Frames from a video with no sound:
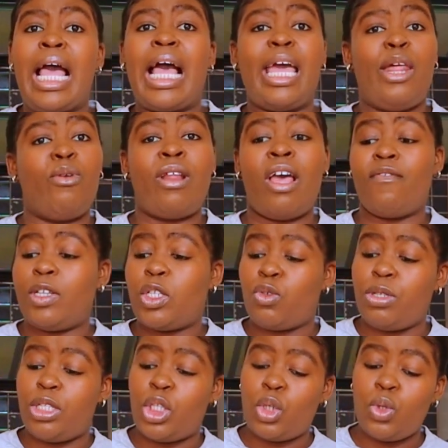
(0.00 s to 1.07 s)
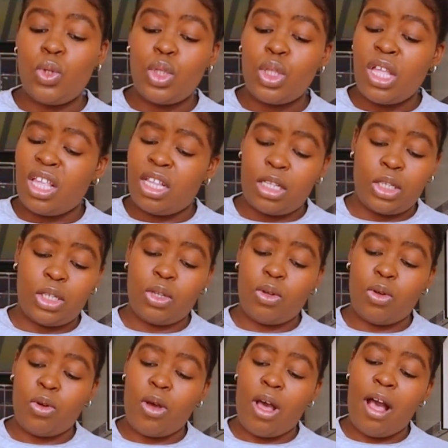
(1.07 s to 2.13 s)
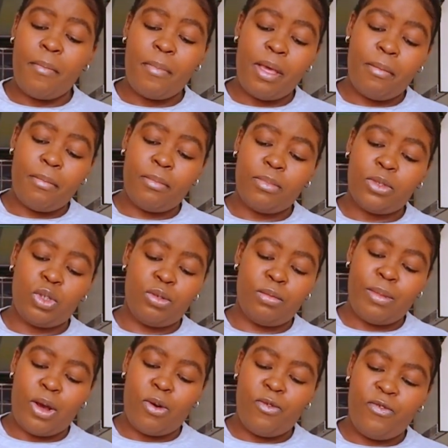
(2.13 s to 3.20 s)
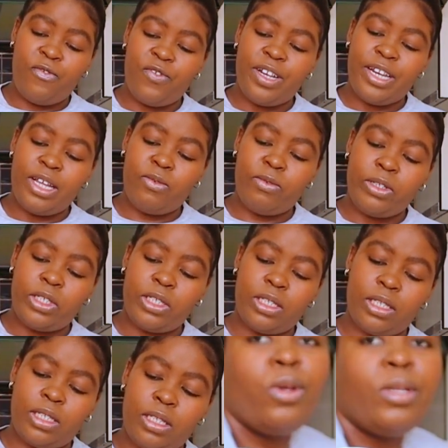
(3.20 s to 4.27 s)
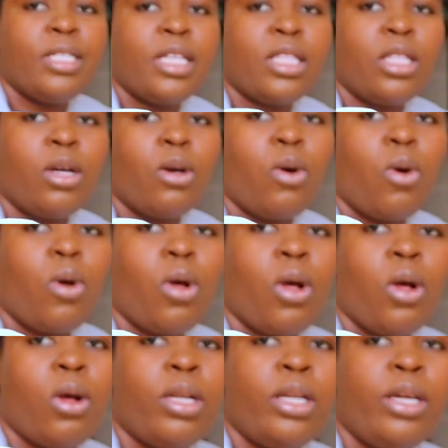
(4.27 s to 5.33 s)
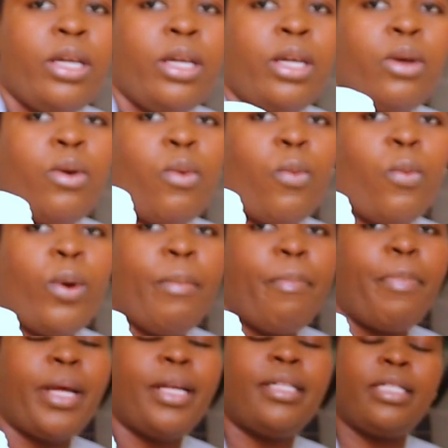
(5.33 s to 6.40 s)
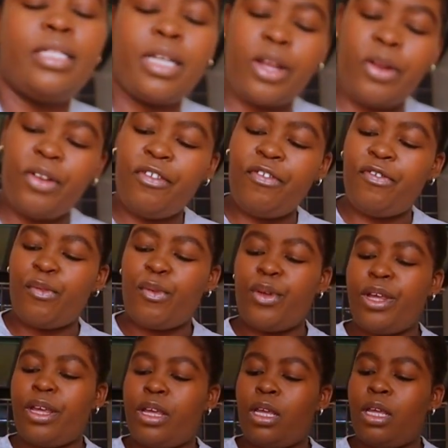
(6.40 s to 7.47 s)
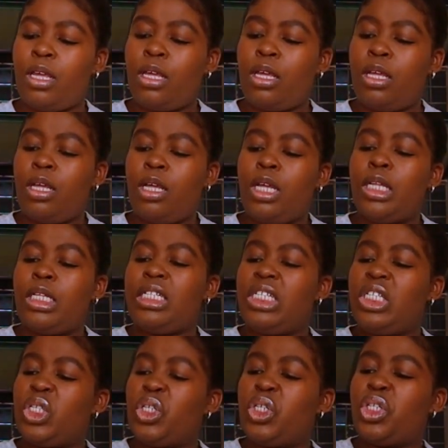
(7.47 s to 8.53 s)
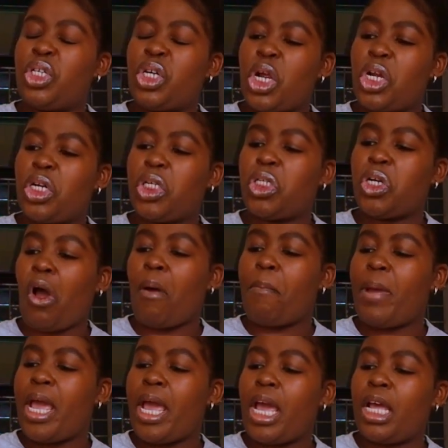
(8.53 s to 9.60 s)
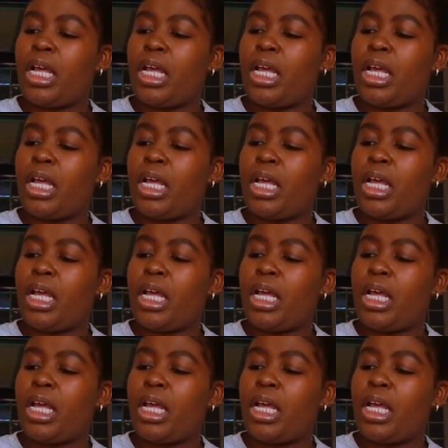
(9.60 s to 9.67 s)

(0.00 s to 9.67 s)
I don't have a sweet tooth, so I'm doing my own filling, which is using the Ollie Whip dairy-free dessert topping.